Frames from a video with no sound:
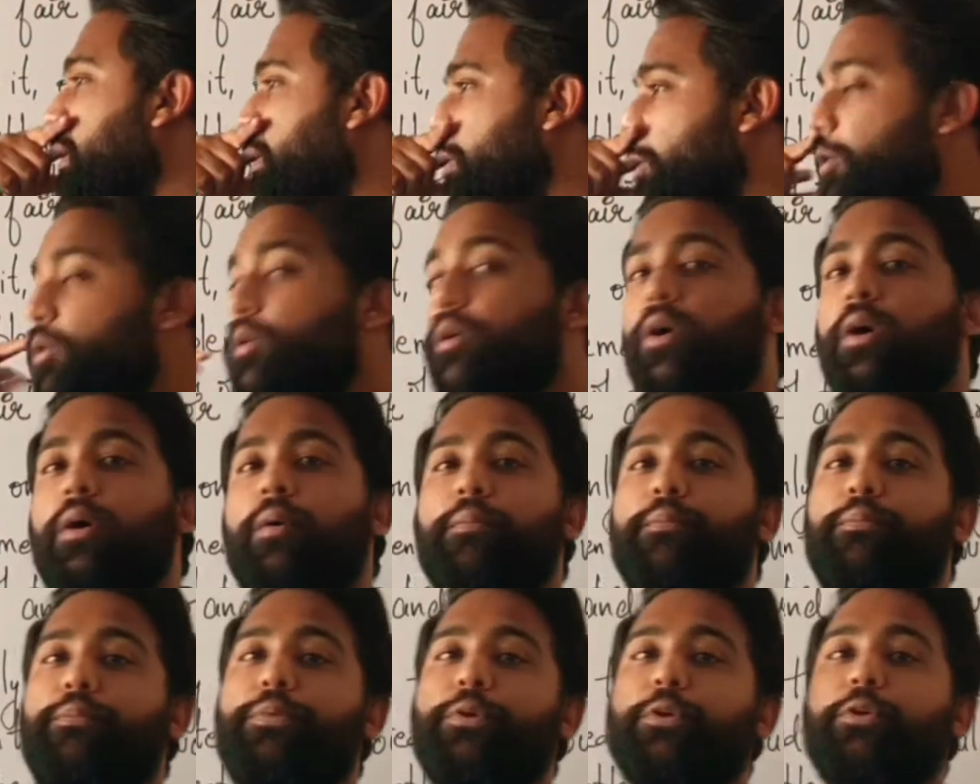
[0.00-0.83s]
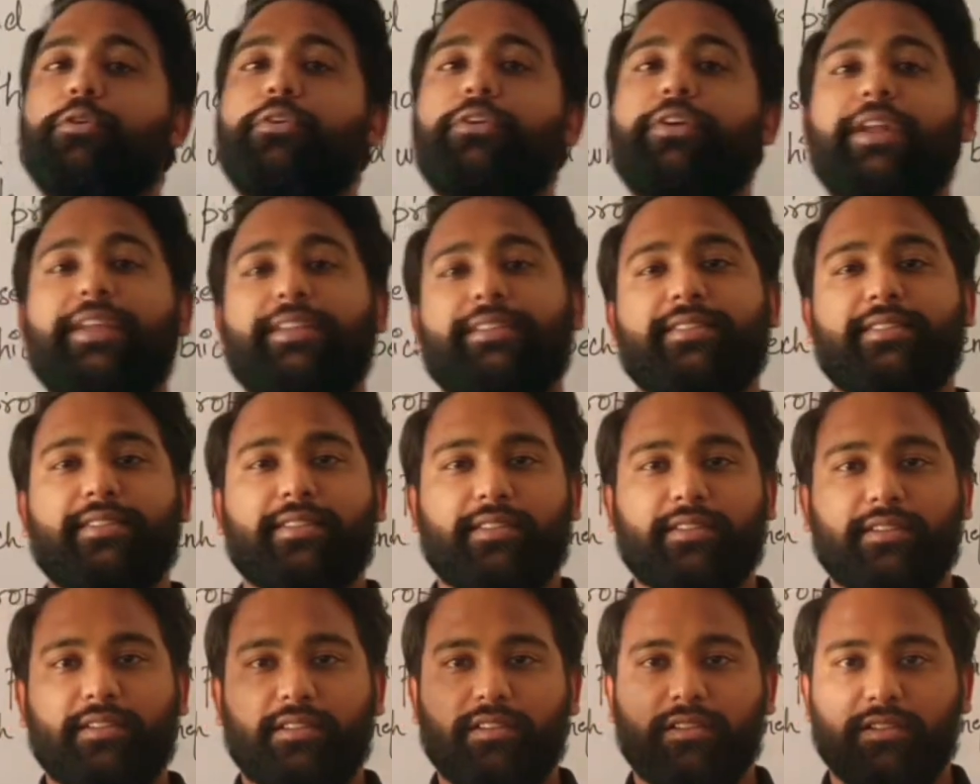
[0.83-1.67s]
to
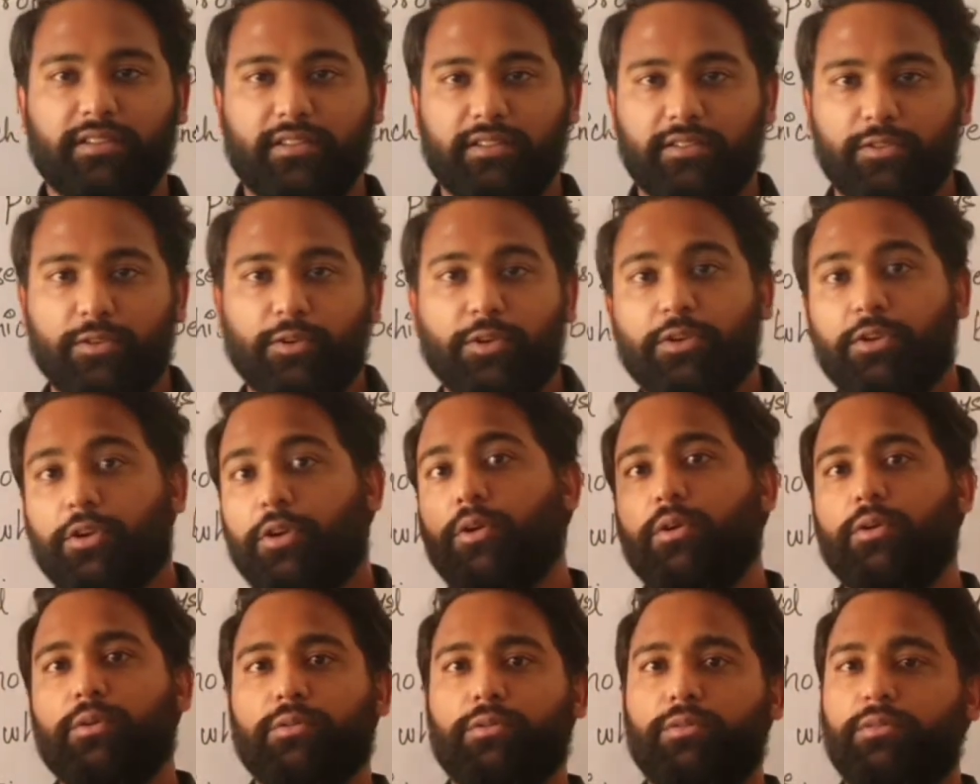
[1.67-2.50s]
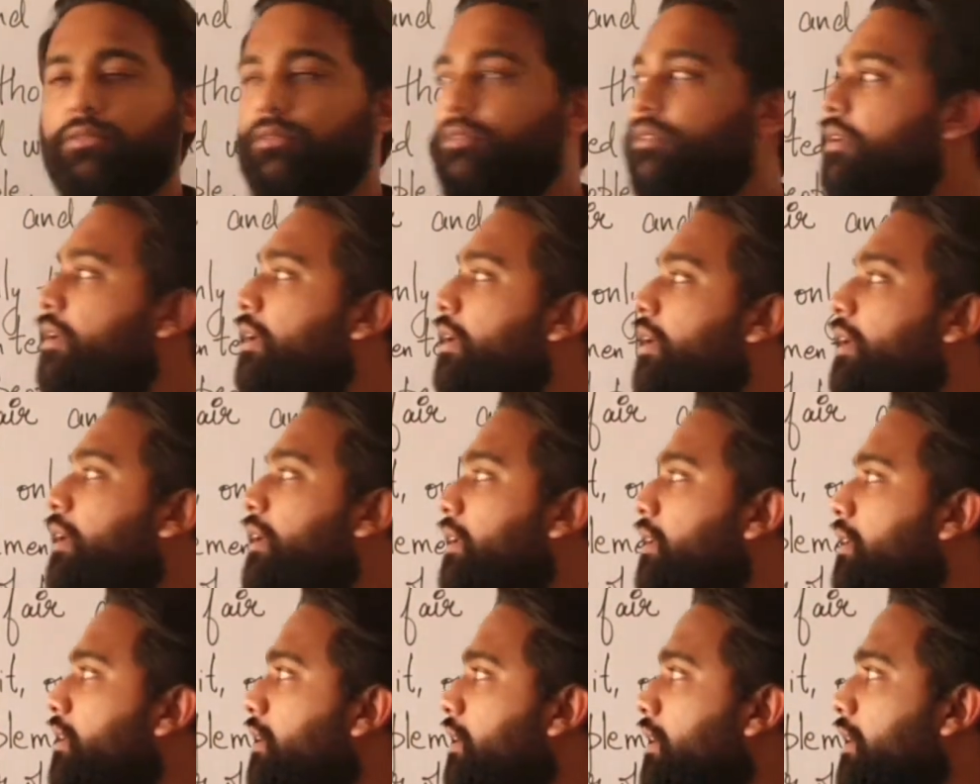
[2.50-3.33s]
progress, to grow.
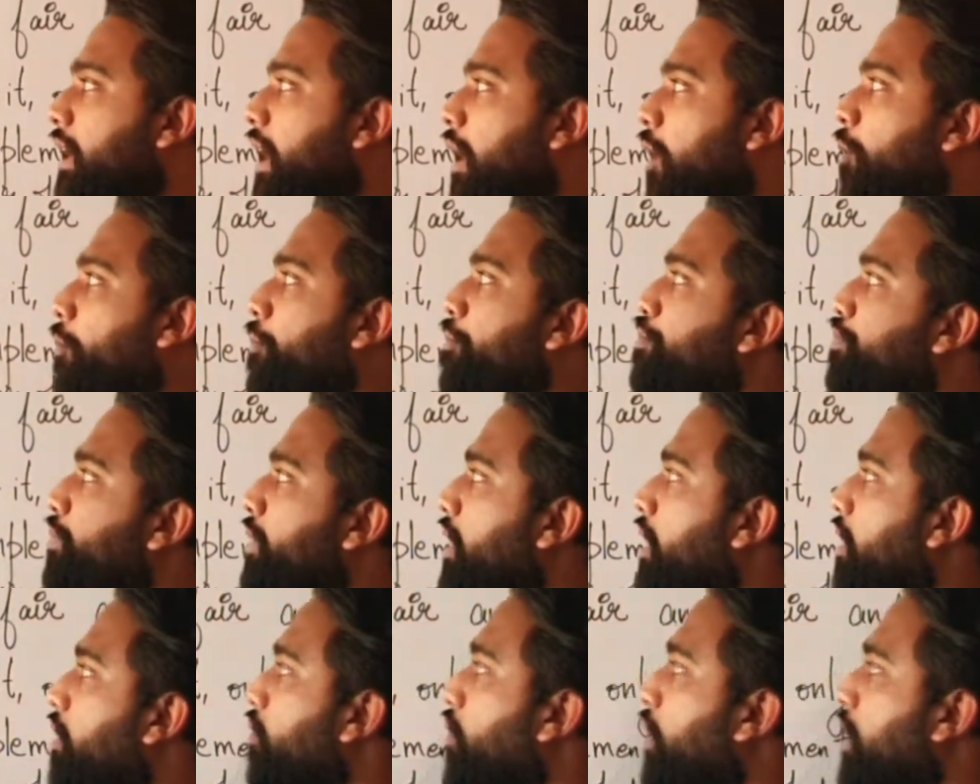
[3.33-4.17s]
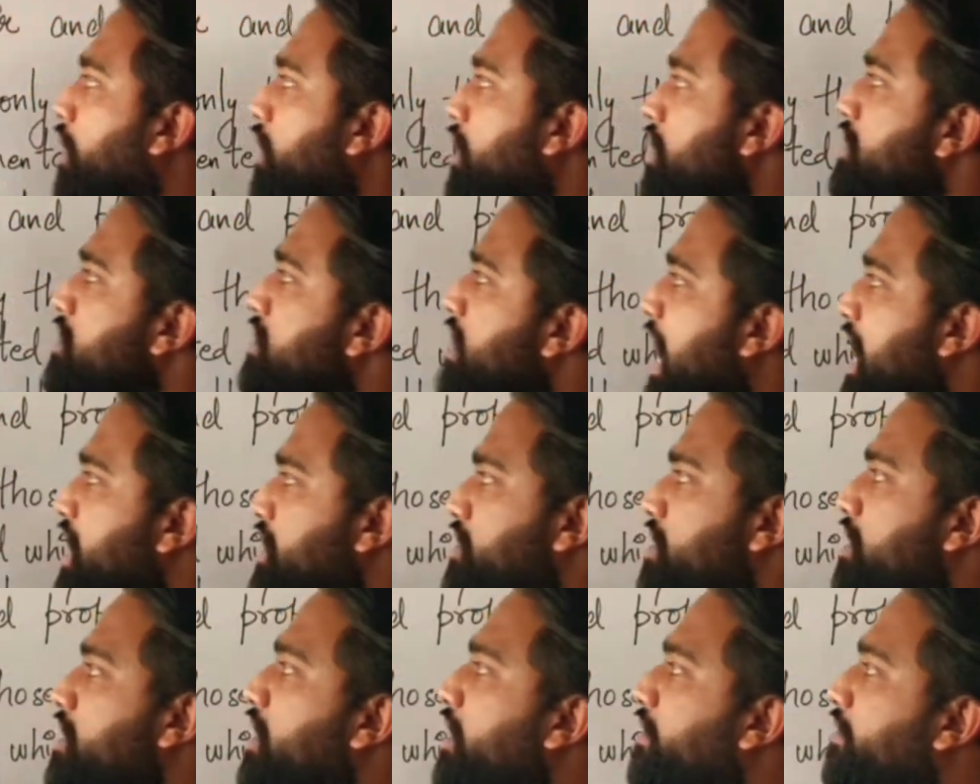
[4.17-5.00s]
Now, what does
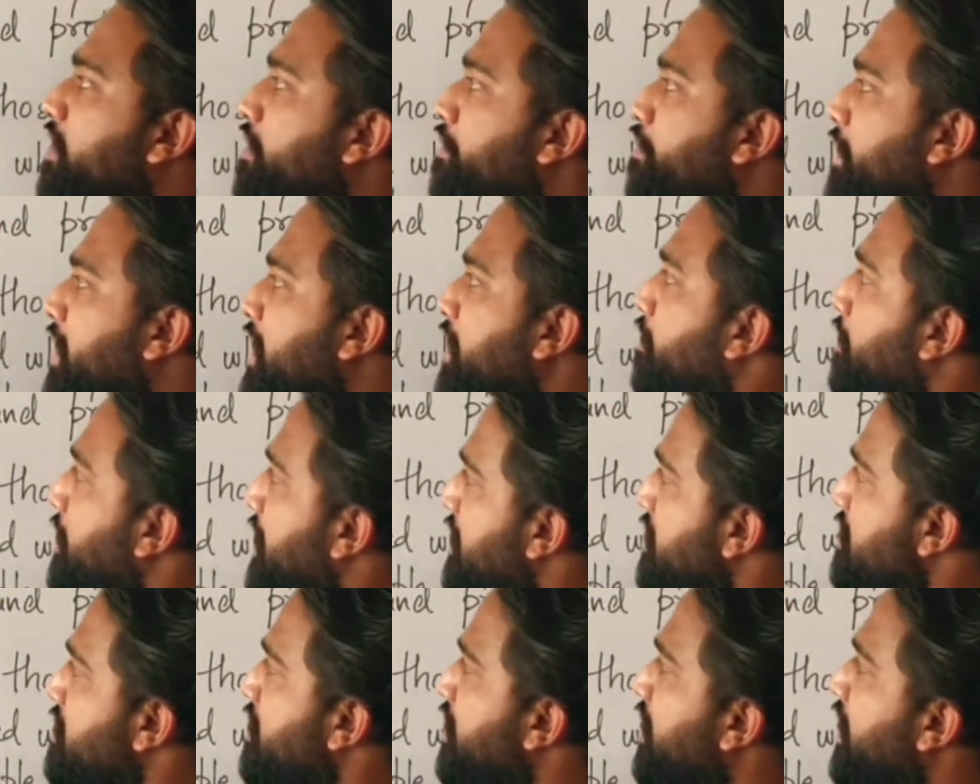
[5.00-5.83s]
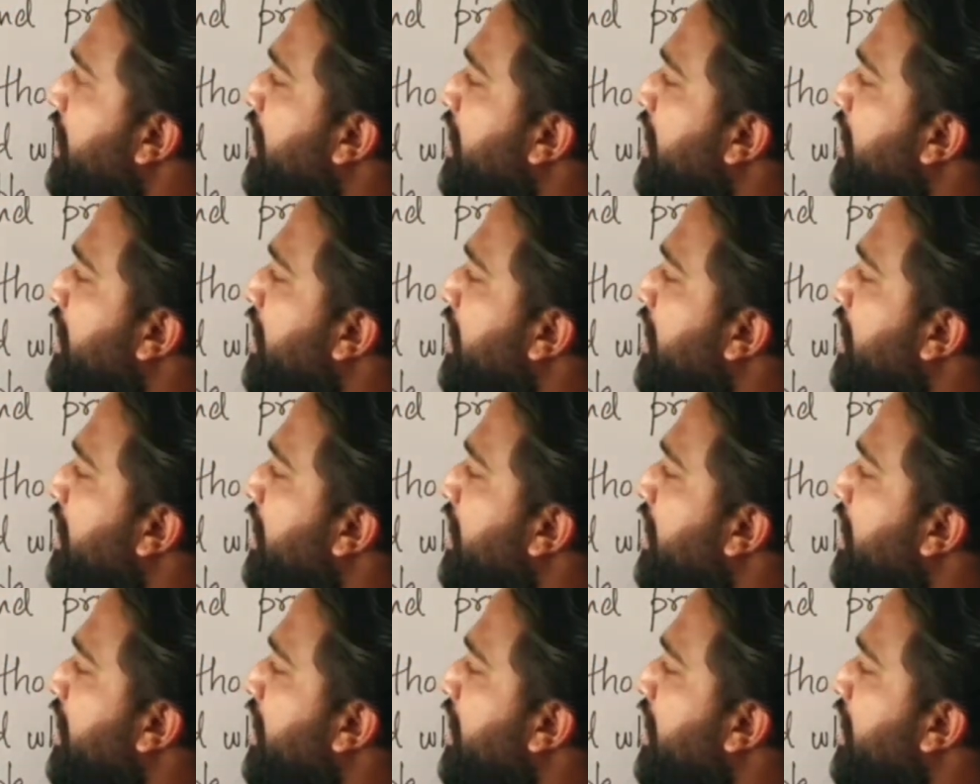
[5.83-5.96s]
national development means?